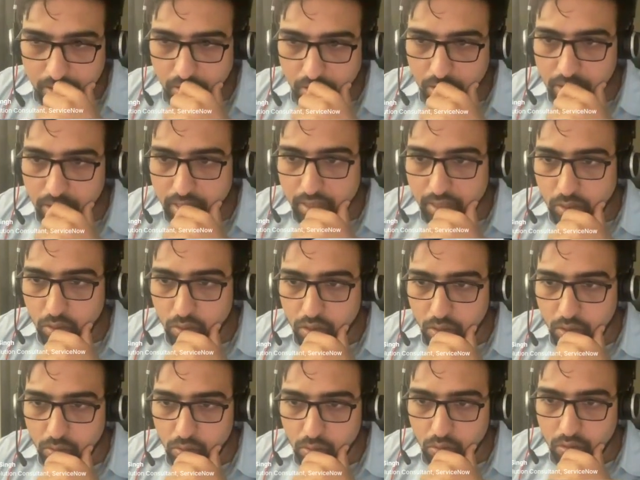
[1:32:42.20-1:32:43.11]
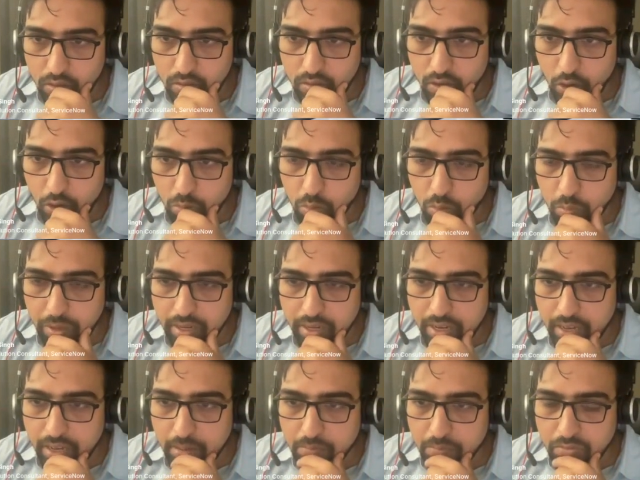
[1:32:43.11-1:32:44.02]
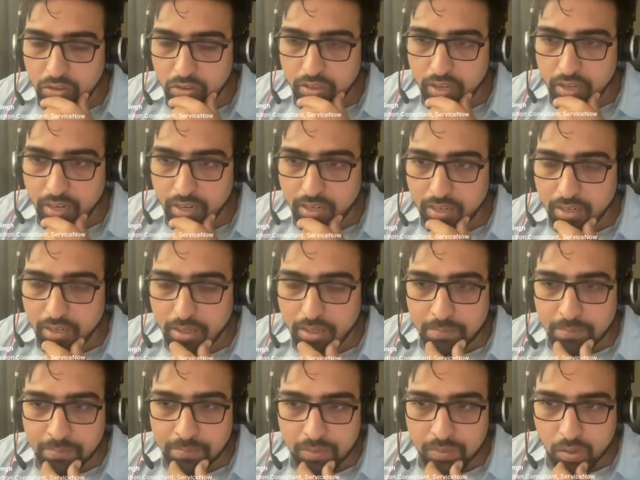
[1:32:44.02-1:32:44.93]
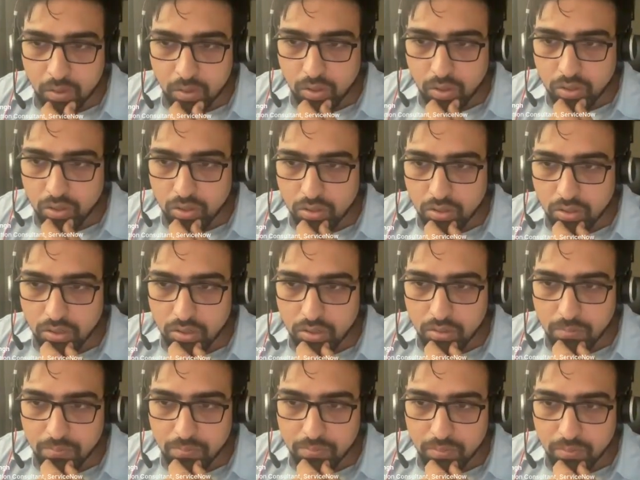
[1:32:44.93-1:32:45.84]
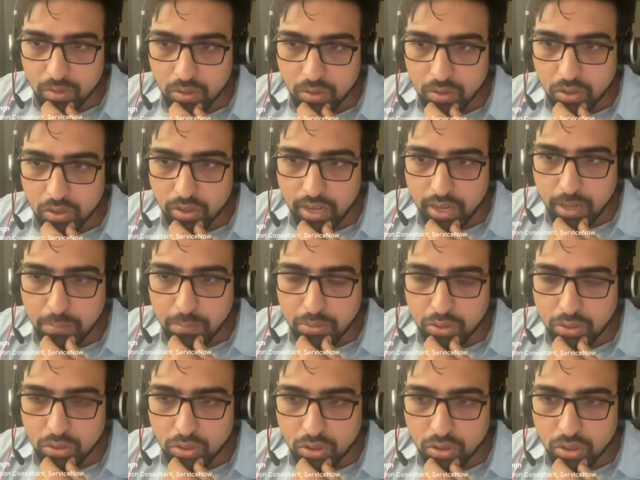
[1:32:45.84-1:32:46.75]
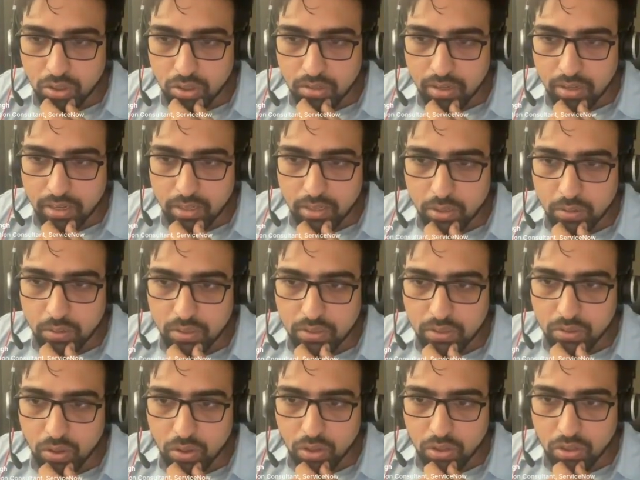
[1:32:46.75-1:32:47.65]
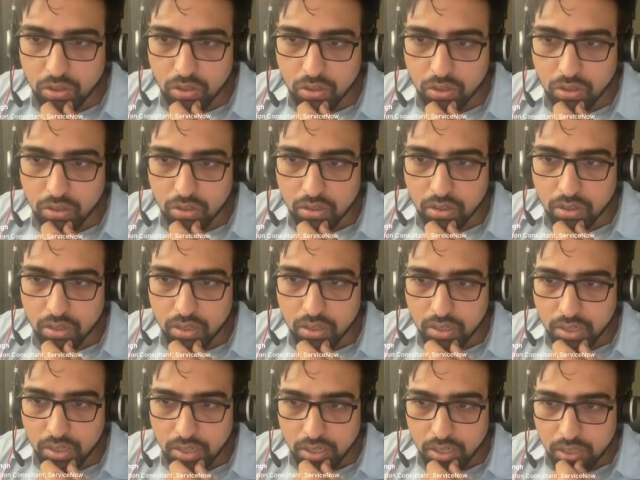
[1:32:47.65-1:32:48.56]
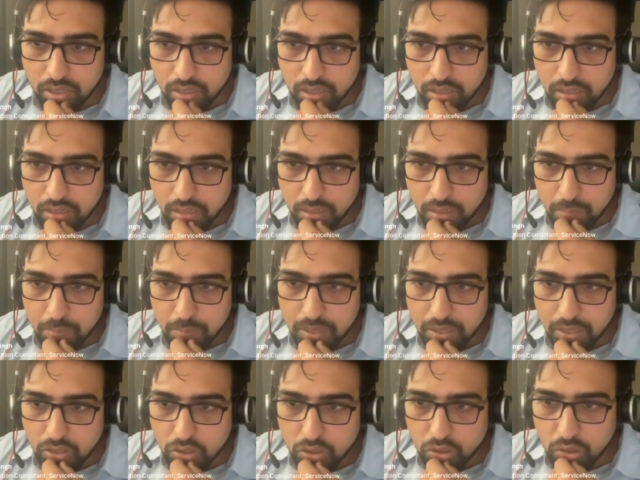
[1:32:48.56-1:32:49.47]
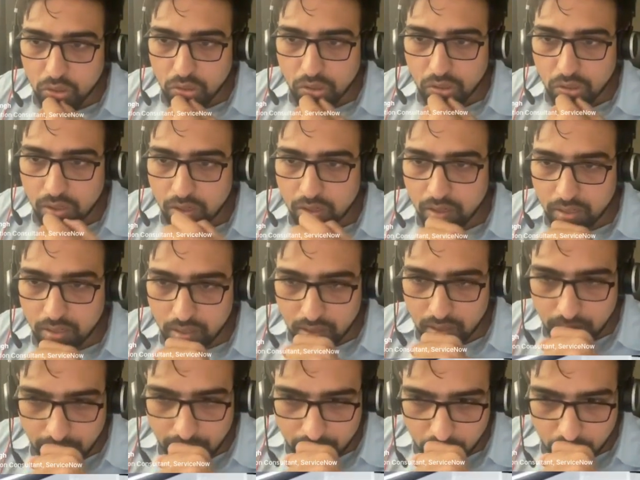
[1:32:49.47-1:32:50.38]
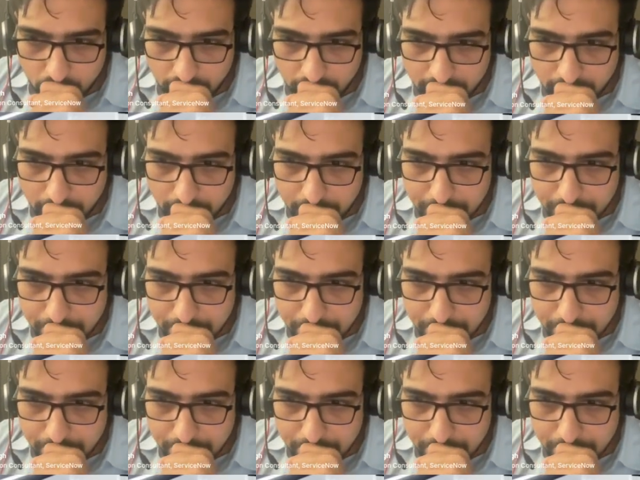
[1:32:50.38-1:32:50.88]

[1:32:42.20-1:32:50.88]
you'll need to download a now mobile app for that on your app store on iOS or your Play Store on Android.